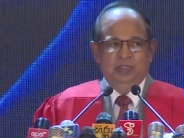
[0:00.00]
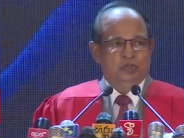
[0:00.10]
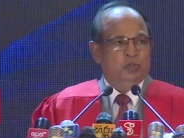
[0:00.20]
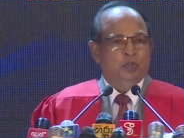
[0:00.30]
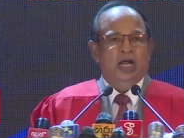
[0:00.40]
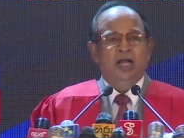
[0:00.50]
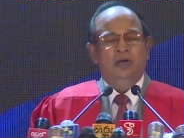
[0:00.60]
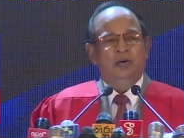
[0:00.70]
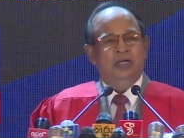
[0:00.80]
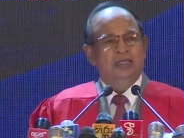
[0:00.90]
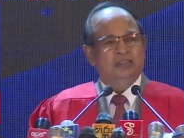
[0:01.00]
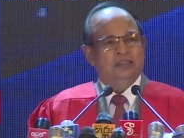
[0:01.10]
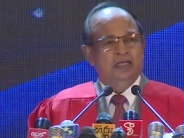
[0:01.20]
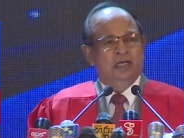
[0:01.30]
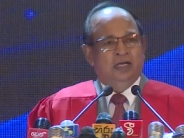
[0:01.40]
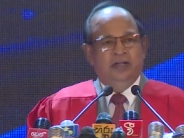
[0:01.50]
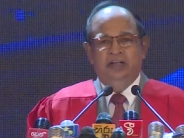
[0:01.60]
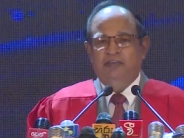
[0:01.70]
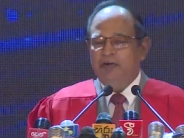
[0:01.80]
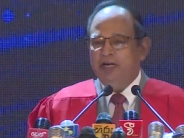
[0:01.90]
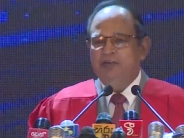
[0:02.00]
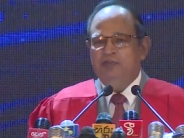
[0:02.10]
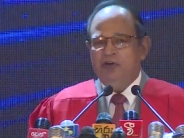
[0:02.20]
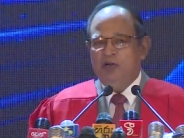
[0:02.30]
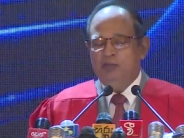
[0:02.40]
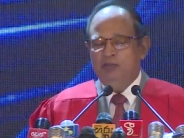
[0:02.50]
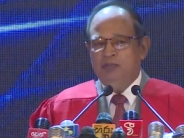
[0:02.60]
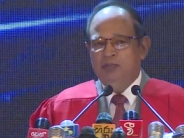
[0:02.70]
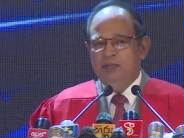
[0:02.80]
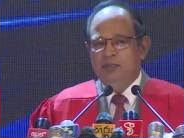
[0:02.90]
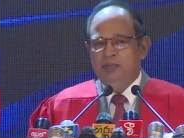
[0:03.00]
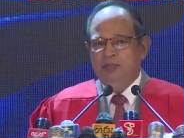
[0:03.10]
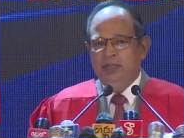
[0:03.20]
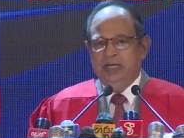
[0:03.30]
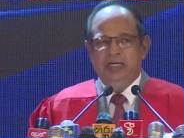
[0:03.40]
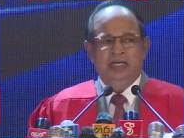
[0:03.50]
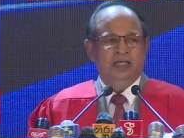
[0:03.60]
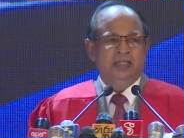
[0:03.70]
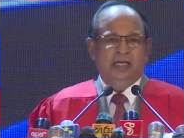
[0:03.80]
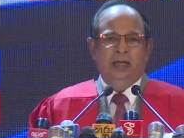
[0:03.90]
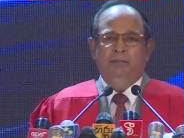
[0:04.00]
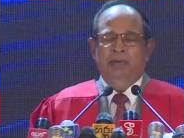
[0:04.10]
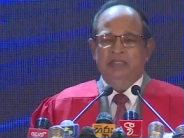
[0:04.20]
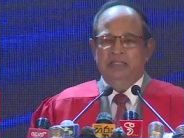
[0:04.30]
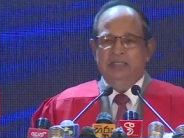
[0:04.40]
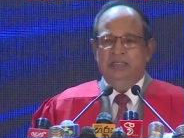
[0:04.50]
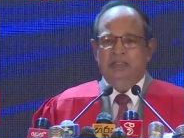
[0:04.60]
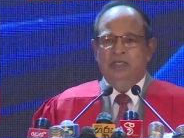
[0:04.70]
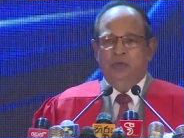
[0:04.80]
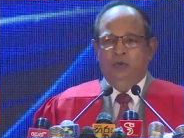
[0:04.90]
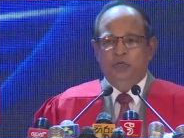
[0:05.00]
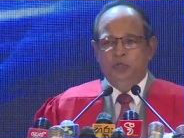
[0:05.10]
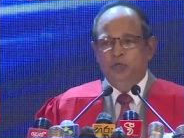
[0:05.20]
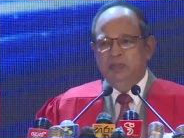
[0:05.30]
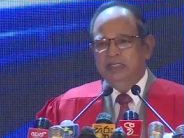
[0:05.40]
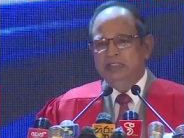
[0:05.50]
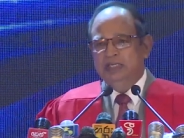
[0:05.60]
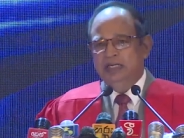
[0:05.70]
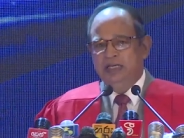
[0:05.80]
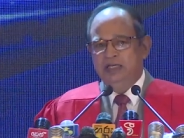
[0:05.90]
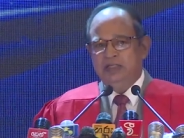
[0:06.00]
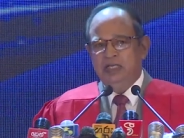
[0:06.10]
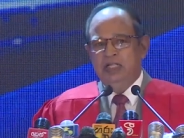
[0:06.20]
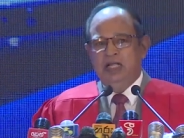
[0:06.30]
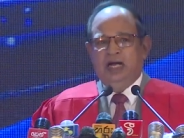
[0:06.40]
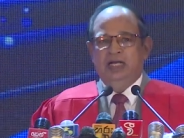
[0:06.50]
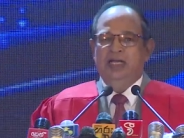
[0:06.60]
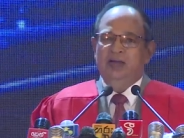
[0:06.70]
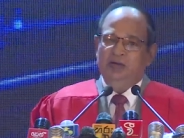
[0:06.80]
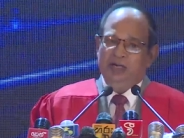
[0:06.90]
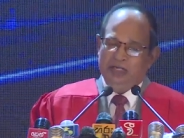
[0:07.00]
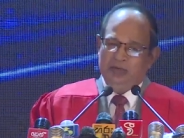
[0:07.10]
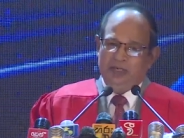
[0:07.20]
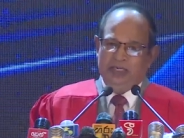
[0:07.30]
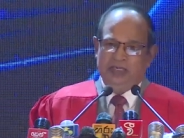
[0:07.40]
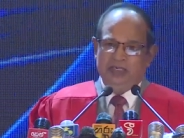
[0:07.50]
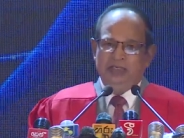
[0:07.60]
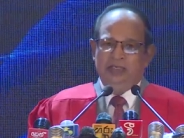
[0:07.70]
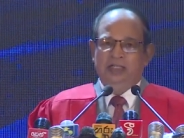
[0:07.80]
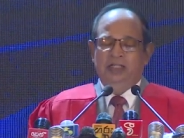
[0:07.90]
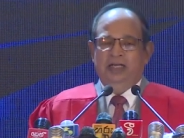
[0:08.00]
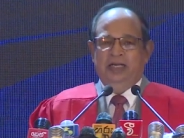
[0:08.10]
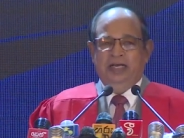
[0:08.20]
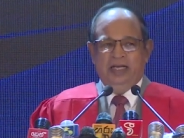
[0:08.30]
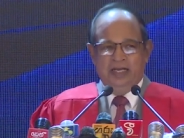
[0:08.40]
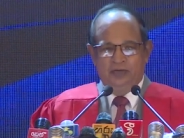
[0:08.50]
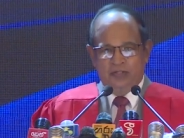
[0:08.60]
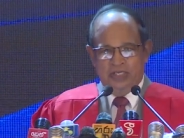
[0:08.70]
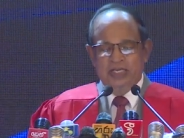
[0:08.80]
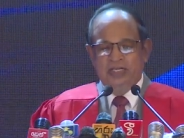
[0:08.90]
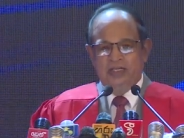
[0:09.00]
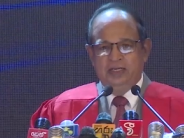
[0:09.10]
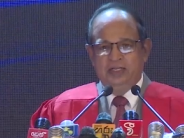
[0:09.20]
Surado is different from any other campuses or universities I have graduated and I have seen